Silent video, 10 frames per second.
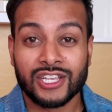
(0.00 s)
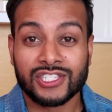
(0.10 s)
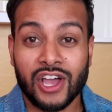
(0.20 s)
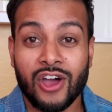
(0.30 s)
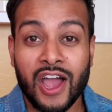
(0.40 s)

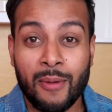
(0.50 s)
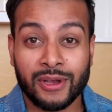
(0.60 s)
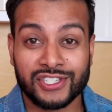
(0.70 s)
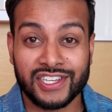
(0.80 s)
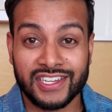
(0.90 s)
saw how
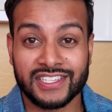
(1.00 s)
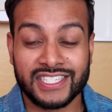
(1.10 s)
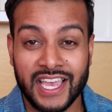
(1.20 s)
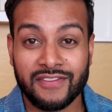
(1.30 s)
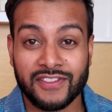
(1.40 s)
much they could have
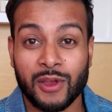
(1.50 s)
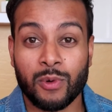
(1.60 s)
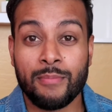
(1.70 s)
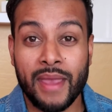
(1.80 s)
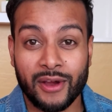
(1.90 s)
saved if they
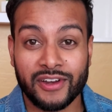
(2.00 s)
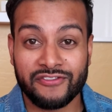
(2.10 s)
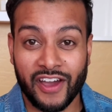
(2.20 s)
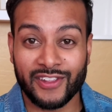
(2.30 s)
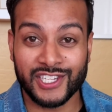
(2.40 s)
were married
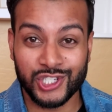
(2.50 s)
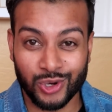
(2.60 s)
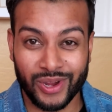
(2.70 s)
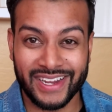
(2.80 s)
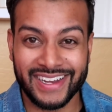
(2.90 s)
filing
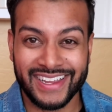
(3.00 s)
joint.